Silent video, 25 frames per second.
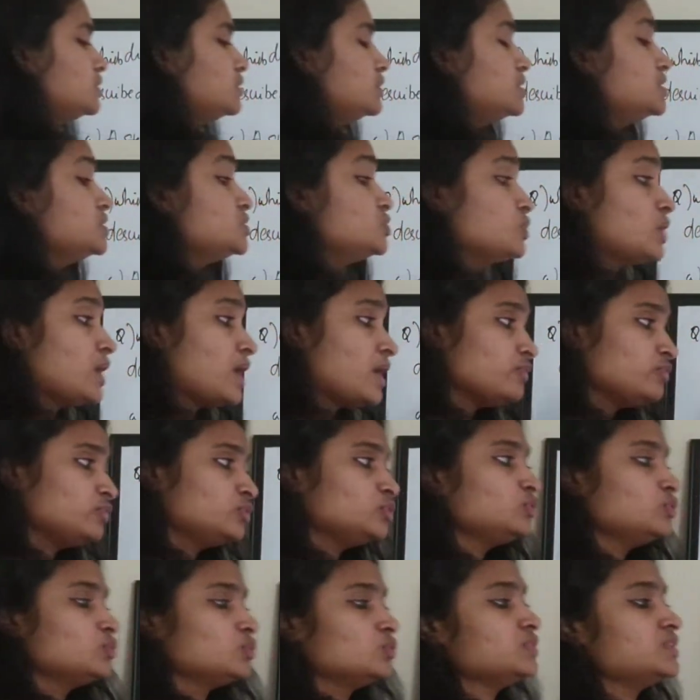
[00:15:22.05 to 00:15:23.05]
That is, you have
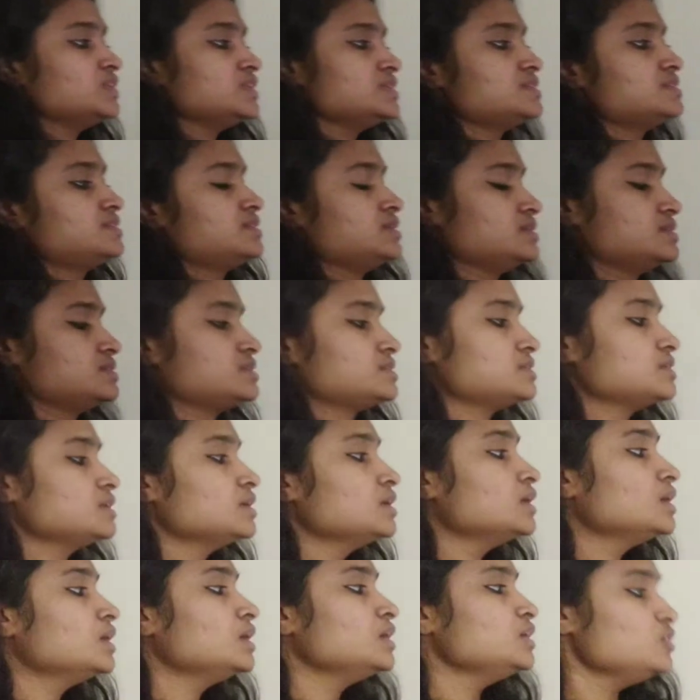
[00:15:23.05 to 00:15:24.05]
to know these things.
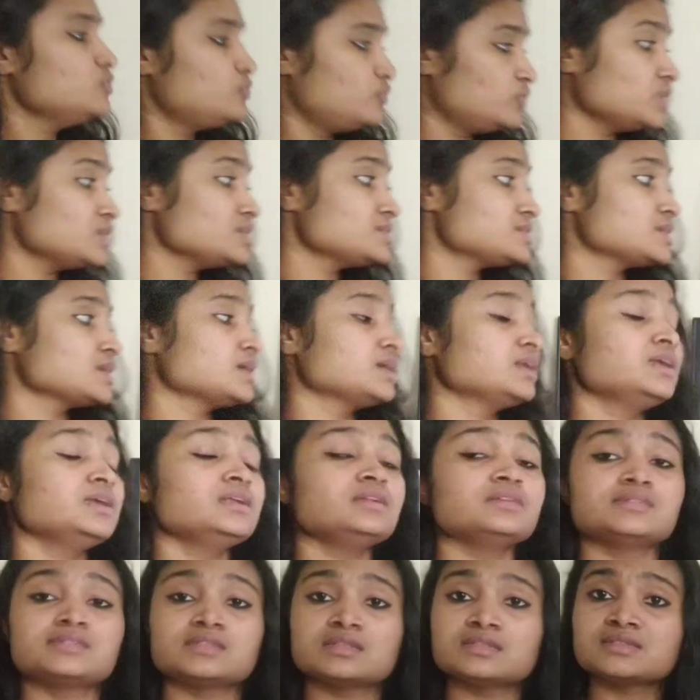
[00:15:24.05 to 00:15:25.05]
If you are studying
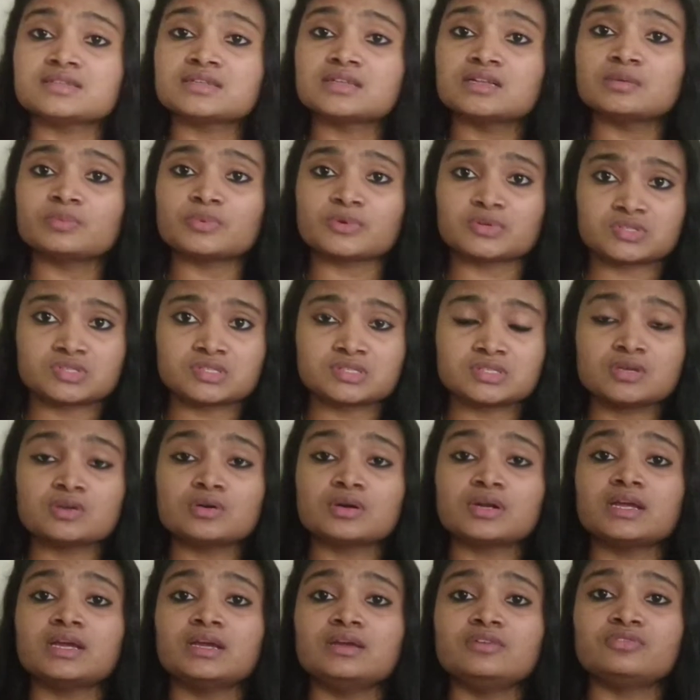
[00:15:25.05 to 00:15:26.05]
digital signal processing
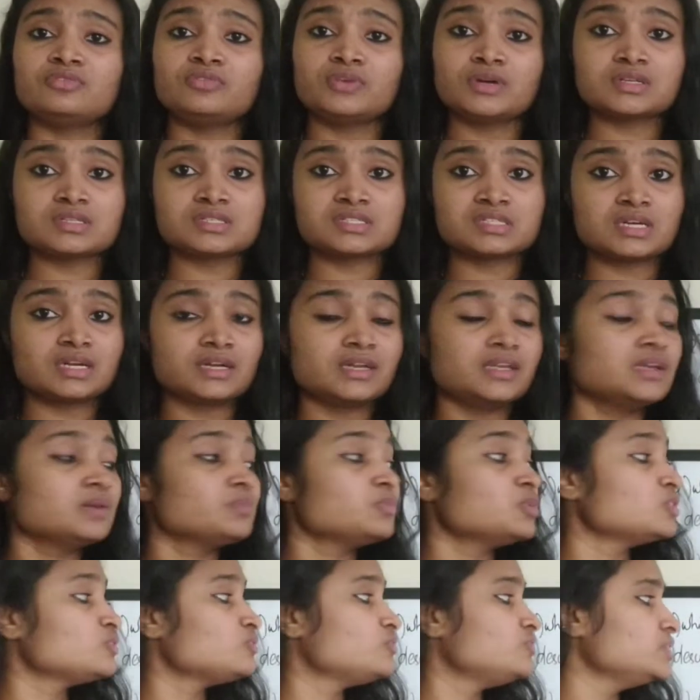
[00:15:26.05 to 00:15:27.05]
or if you are studying
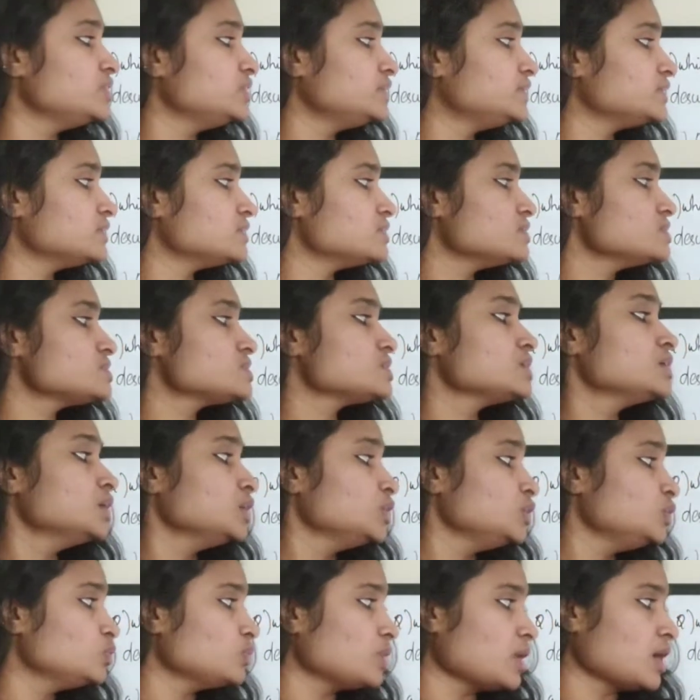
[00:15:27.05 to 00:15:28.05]
about filters,
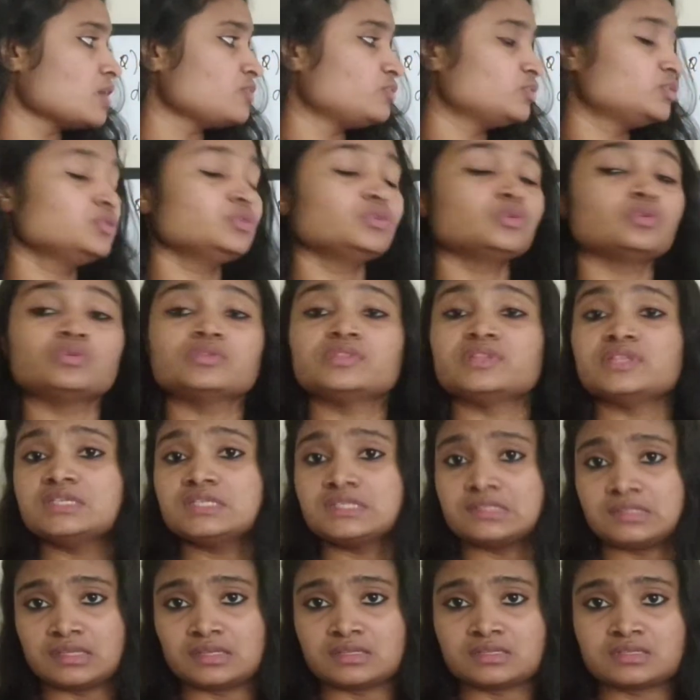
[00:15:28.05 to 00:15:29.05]
you have to know
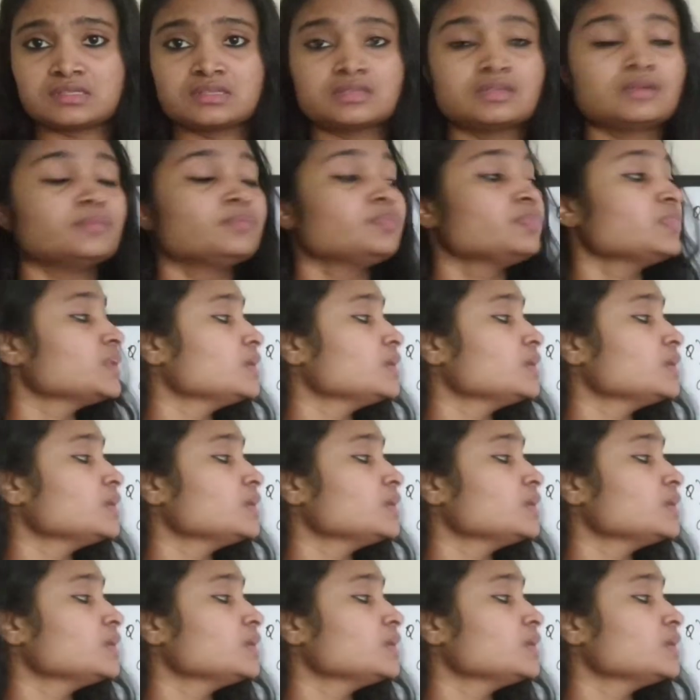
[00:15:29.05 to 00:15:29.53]
these things.